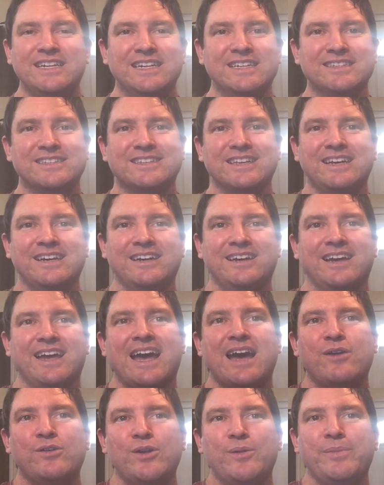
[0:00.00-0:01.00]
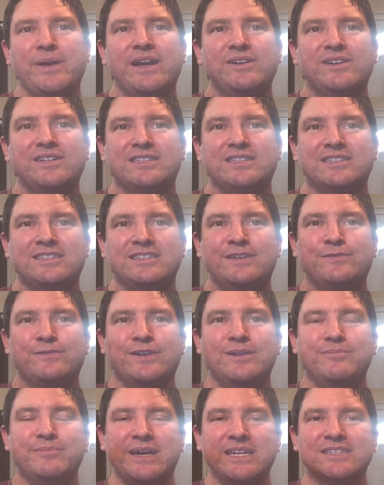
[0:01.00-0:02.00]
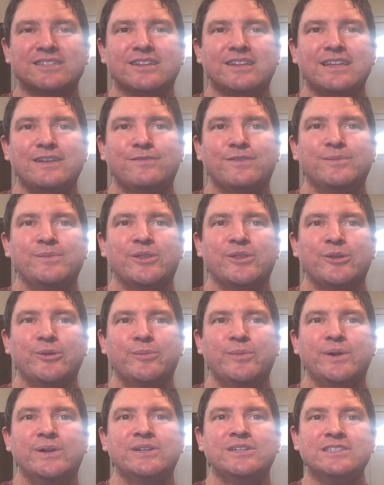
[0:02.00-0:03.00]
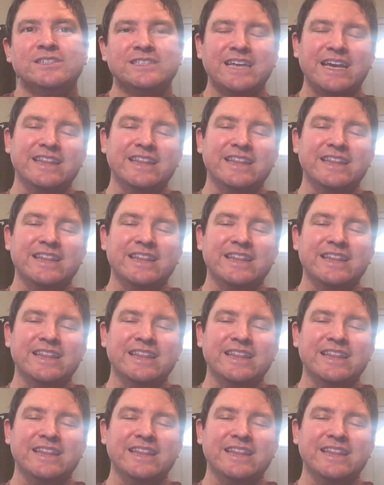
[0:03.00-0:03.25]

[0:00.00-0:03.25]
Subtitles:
It's how are parrots different mentally from other birds,